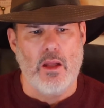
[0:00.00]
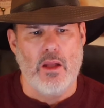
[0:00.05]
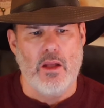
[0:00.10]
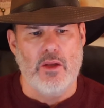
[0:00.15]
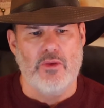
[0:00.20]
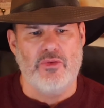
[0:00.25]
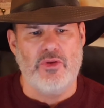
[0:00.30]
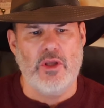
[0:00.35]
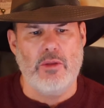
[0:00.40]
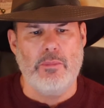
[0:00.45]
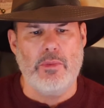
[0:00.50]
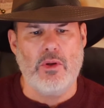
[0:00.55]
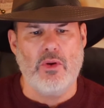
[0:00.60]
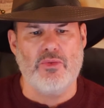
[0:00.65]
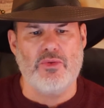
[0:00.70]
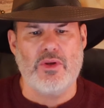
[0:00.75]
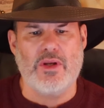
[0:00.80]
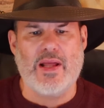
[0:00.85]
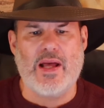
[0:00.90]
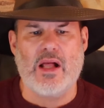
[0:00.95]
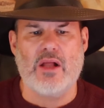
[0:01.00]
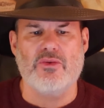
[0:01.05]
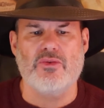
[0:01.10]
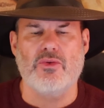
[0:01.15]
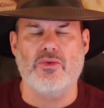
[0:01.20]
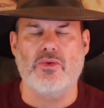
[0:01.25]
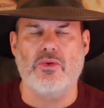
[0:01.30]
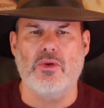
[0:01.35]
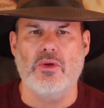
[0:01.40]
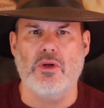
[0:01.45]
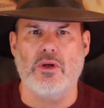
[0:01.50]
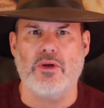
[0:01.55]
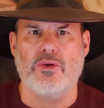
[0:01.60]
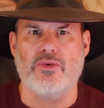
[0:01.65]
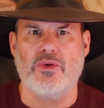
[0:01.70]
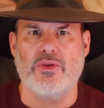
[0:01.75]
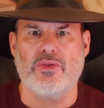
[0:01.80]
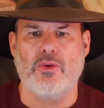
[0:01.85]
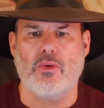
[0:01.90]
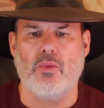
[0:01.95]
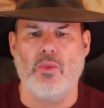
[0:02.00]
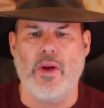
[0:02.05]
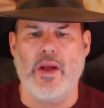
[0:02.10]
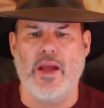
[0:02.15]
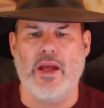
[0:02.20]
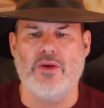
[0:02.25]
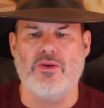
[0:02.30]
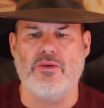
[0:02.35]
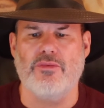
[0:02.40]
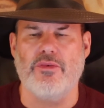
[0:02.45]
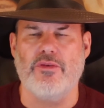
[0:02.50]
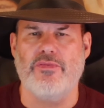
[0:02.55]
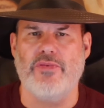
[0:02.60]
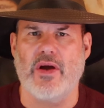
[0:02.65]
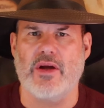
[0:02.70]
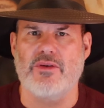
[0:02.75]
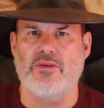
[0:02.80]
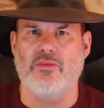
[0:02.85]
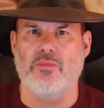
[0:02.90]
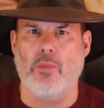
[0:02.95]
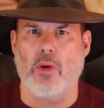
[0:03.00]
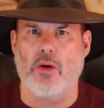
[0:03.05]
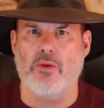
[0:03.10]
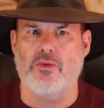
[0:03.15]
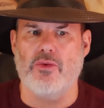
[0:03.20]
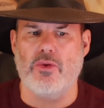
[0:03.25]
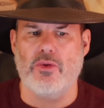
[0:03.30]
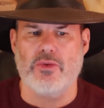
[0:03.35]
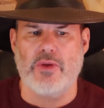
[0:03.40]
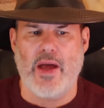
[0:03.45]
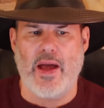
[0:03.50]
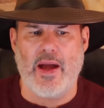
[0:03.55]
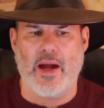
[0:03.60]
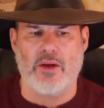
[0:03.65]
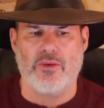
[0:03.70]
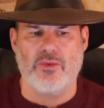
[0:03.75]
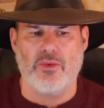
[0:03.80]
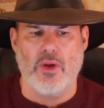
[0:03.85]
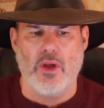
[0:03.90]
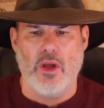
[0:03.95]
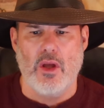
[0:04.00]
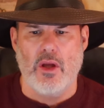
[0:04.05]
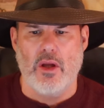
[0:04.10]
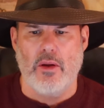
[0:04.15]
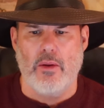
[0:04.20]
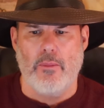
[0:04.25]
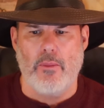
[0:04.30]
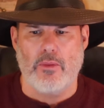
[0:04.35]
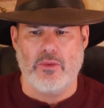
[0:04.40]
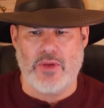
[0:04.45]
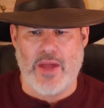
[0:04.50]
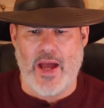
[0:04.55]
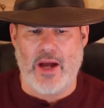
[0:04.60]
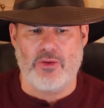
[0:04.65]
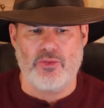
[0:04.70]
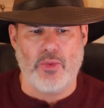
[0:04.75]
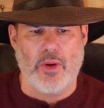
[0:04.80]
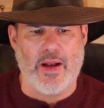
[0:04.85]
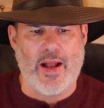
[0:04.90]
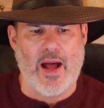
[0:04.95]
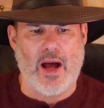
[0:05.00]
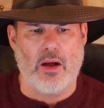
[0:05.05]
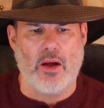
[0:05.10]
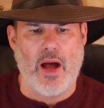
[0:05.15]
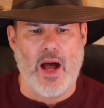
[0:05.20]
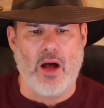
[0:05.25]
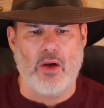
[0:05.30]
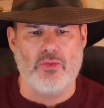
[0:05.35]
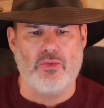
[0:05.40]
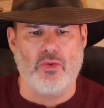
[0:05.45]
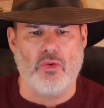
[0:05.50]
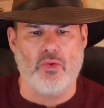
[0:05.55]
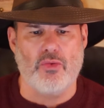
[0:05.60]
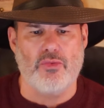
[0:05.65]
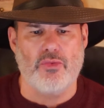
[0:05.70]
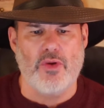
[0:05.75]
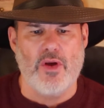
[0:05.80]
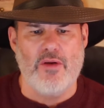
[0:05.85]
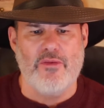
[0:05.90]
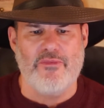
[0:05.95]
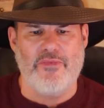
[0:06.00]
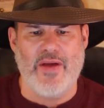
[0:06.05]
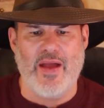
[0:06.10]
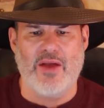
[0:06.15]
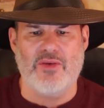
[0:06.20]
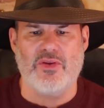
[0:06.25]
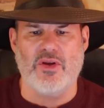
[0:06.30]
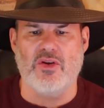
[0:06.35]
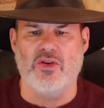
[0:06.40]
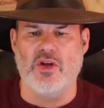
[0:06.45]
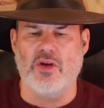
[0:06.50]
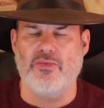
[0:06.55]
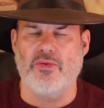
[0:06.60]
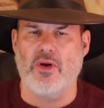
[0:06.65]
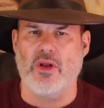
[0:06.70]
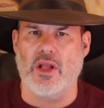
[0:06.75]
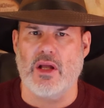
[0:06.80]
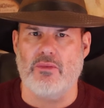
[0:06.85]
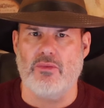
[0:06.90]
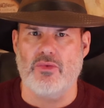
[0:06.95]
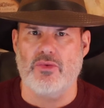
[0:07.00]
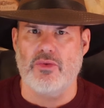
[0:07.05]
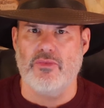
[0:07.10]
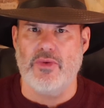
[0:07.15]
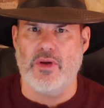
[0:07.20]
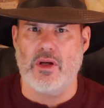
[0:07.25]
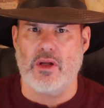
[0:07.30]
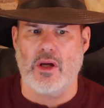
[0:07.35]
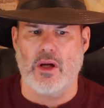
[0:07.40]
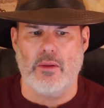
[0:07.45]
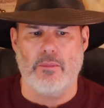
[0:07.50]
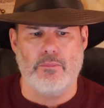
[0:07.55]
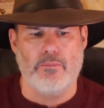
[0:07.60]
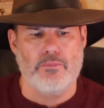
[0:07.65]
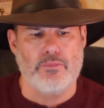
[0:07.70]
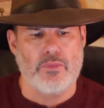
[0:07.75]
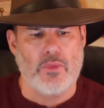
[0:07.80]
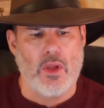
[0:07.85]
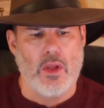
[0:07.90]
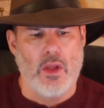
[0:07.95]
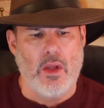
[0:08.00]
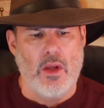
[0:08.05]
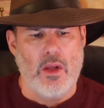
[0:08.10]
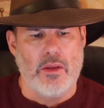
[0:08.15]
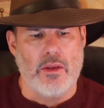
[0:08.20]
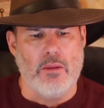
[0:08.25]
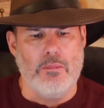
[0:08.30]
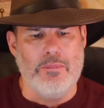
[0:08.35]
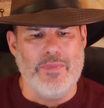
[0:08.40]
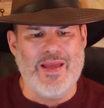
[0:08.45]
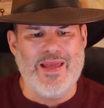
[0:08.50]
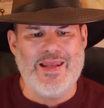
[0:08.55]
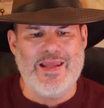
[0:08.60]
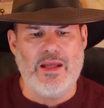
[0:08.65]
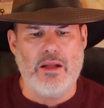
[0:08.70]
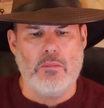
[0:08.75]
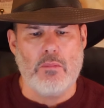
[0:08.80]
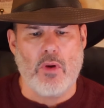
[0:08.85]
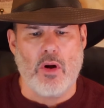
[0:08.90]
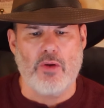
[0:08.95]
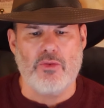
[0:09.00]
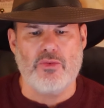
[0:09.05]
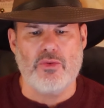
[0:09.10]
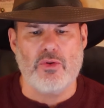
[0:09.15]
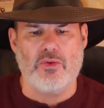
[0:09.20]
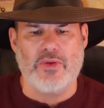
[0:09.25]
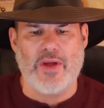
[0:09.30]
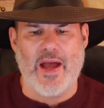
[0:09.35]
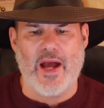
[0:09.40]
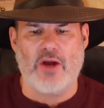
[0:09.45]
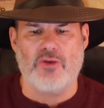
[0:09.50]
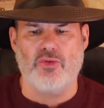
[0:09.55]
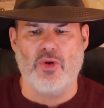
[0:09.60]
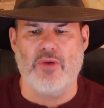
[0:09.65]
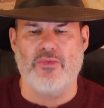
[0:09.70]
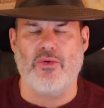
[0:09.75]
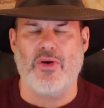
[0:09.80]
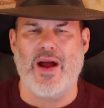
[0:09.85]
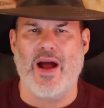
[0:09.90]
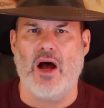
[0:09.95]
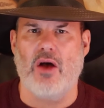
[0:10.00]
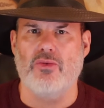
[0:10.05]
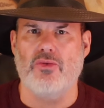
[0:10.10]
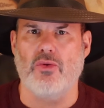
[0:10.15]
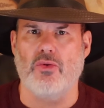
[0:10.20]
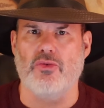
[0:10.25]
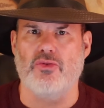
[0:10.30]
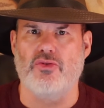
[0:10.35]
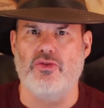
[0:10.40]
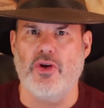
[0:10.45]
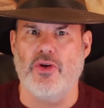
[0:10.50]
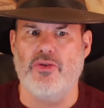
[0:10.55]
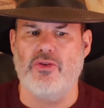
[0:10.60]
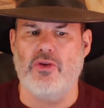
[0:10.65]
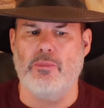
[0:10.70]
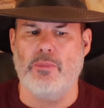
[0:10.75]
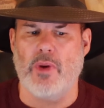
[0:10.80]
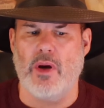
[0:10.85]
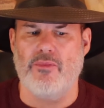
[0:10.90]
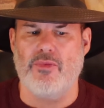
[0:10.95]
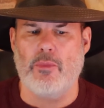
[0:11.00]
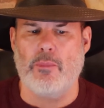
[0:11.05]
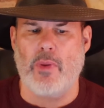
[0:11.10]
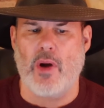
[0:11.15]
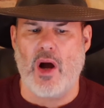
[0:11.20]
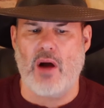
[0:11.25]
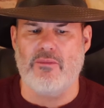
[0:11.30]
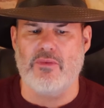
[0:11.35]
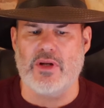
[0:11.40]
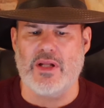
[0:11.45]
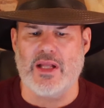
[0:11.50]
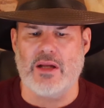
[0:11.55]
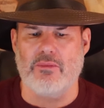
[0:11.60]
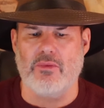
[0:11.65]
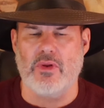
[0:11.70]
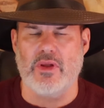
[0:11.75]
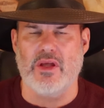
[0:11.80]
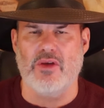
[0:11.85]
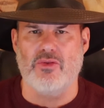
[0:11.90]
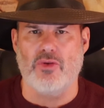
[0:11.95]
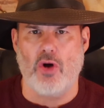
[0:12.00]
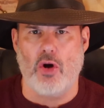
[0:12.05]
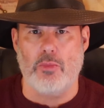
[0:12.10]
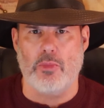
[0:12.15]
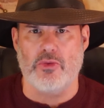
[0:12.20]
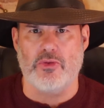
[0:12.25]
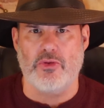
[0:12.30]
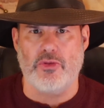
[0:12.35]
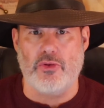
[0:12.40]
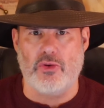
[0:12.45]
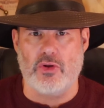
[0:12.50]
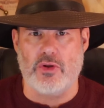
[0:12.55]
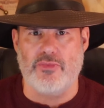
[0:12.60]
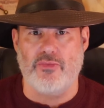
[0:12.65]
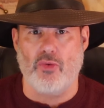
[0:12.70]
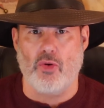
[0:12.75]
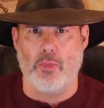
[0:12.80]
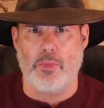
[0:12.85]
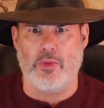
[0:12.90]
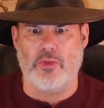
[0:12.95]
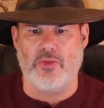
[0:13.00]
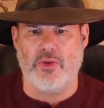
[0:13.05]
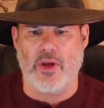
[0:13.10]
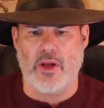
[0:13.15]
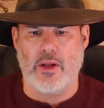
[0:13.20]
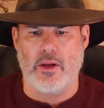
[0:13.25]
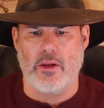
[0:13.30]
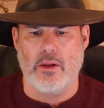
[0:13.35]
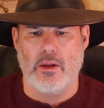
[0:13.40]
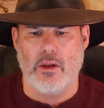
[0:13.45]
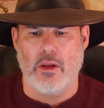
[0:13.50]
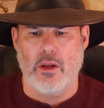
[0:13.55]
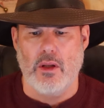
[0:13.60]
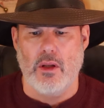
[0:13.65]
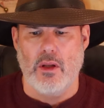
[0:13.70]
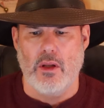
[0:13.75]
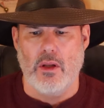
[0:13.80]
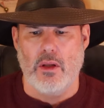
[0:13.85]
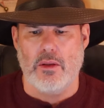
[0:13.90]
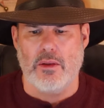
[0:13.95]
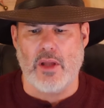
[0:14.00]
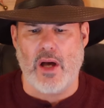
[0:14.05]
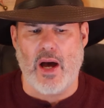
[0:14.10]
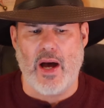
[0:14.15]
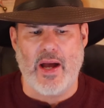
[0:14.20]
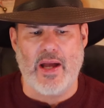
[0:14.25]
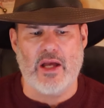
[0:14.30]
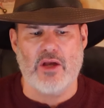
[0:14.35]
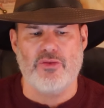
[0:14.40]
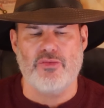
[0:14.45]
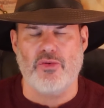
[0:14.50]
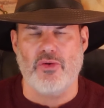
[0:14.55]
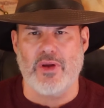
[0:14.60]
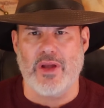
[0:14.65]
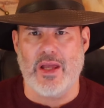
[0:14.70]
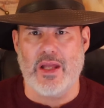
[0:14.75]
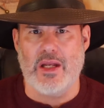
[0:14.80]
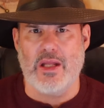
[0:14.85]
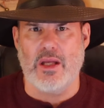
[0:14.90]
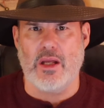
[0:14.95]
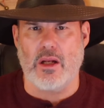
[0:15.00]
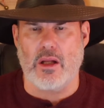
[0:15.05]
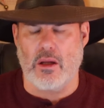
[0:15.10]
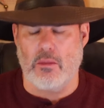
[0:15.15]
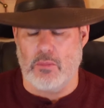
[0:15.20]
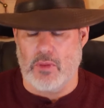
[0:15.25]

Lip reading: CBO's analysis looks at the range of effective marginal tax rate households face at different levels of income. The median marginal tax rate for households just above the poverty level is almost 34%, the highest for any income